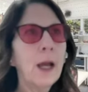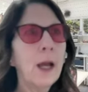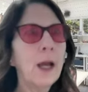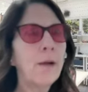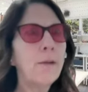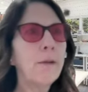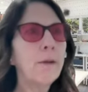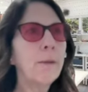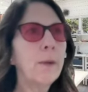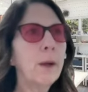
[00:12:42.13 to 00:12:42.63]

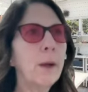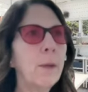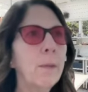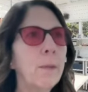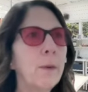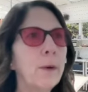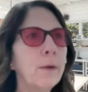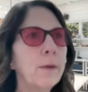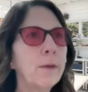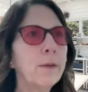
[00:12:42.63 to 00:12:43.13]
I
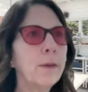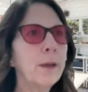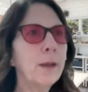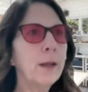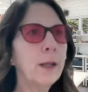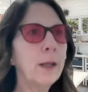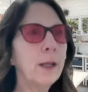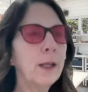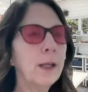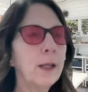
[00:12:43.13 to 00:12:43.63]
remember
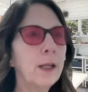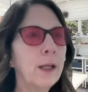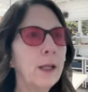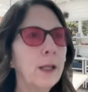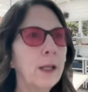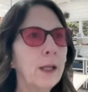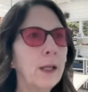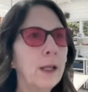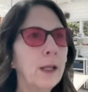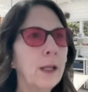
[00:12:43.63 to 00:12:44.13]
sitting
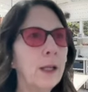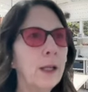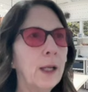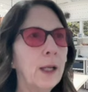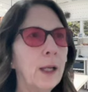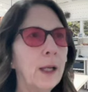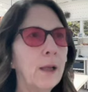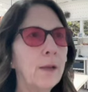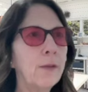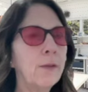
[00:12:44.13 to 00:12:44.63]
in
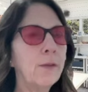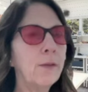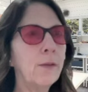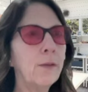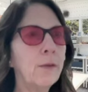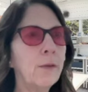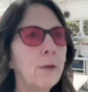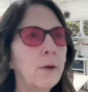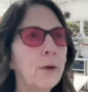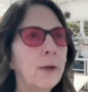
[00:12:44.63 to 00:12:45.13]
a
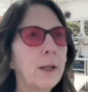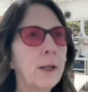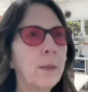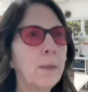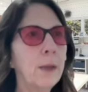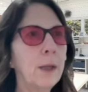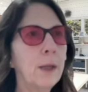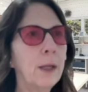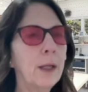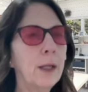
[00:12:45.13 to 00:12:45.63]

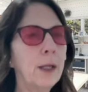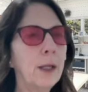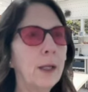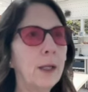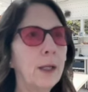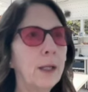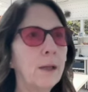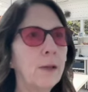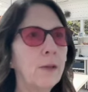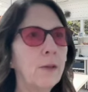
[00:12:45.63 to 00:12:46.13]
sorority
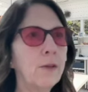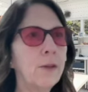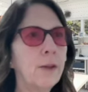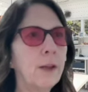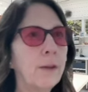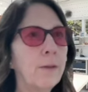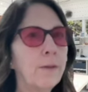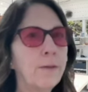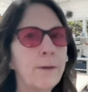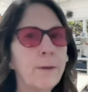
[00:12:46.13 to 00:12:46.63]
meeting.
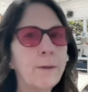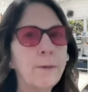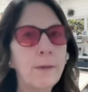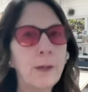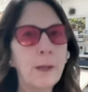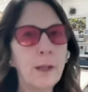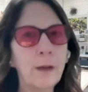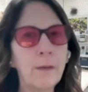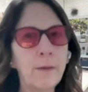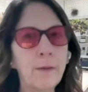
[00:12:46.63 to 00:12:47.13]
There's like
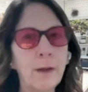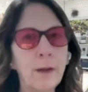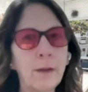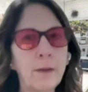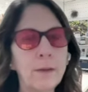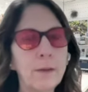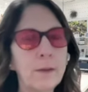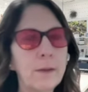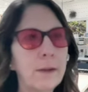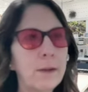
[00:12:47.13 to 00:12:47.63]
50 of
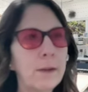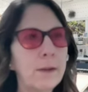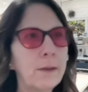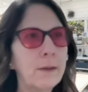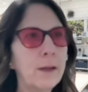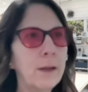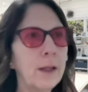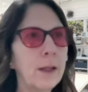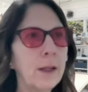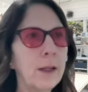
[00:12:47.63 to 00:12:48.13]
us
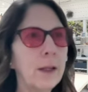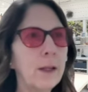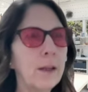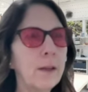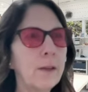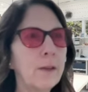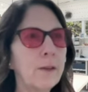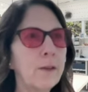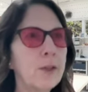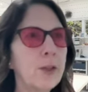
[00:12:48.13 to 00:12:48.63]
sitting
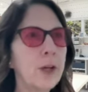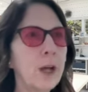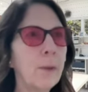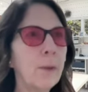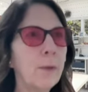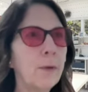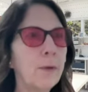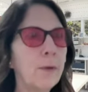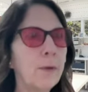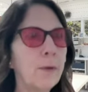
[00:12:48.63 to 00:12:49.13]
in this
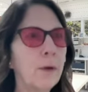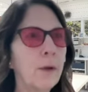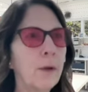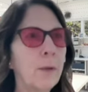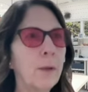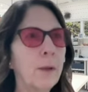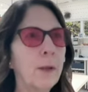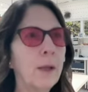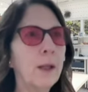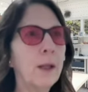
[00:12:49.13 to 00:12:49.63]
chapter
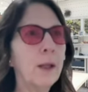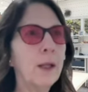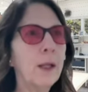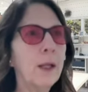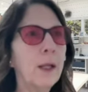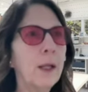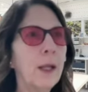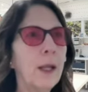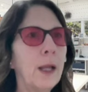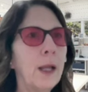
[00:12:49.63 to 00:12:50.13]
room.
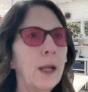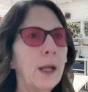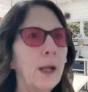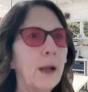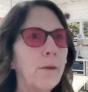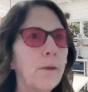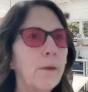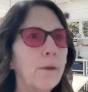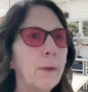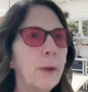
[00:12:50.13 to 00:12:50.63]
And
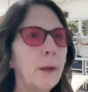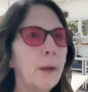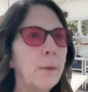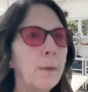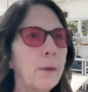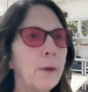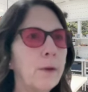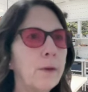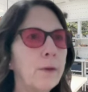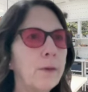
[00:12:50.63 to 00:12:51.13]
I
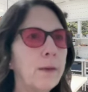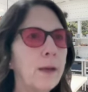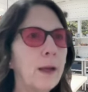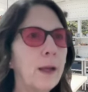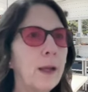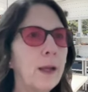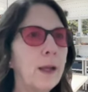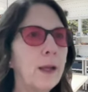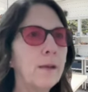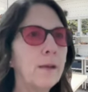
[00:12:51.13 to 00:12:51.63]
remember
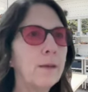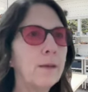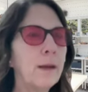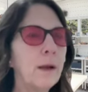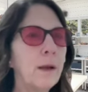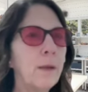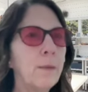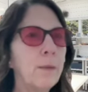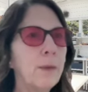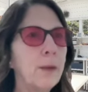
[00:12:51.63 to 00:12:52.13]
saying
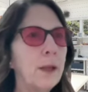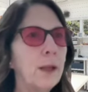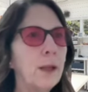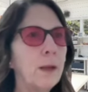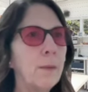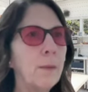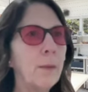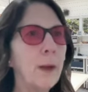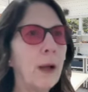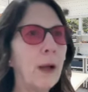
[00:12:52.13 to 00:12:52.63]

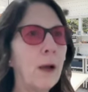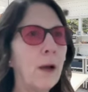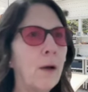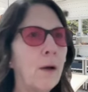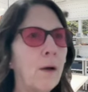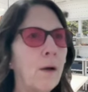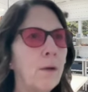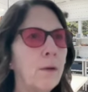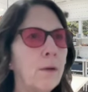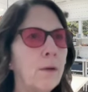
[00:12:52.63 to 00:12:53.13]
something
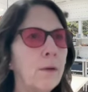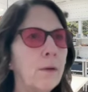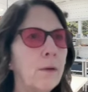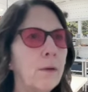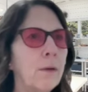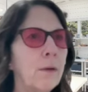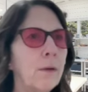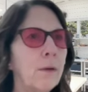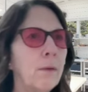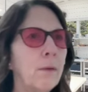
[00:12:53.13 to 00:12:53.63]
about
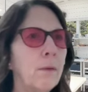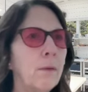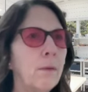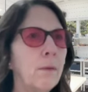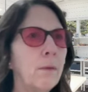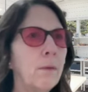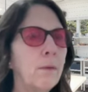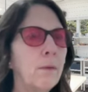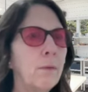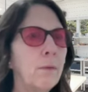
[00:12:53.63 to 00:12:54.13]

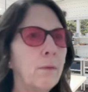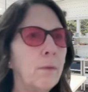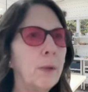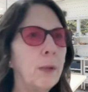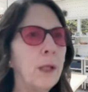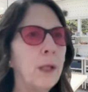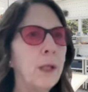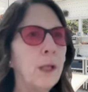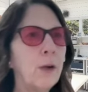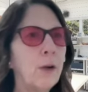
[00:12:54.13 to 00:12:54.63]

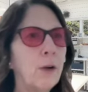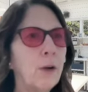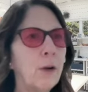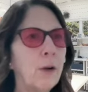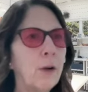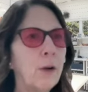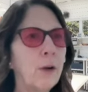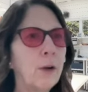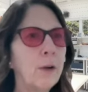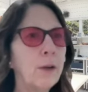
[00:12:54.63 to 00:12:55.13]
being
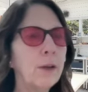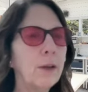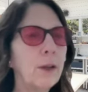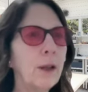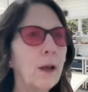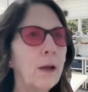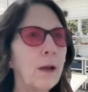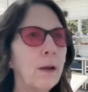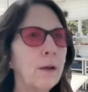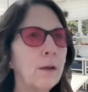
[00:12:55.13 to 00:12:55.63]
hurt
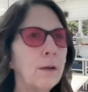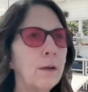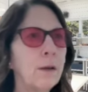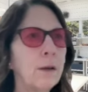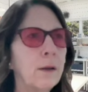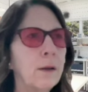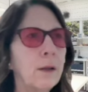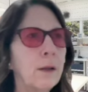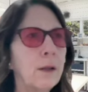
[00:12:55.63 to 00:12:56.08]
that